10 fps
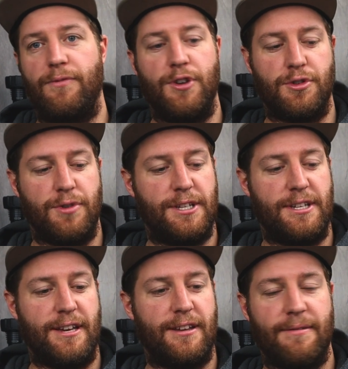
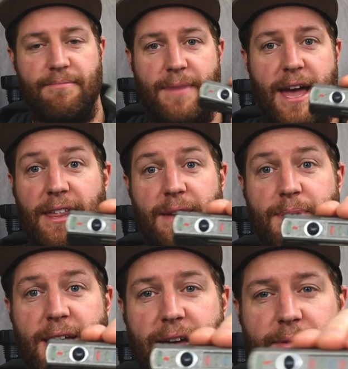futuristic
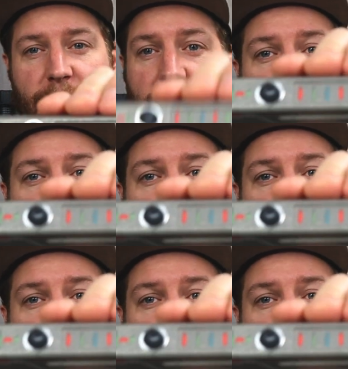LEP. I mean,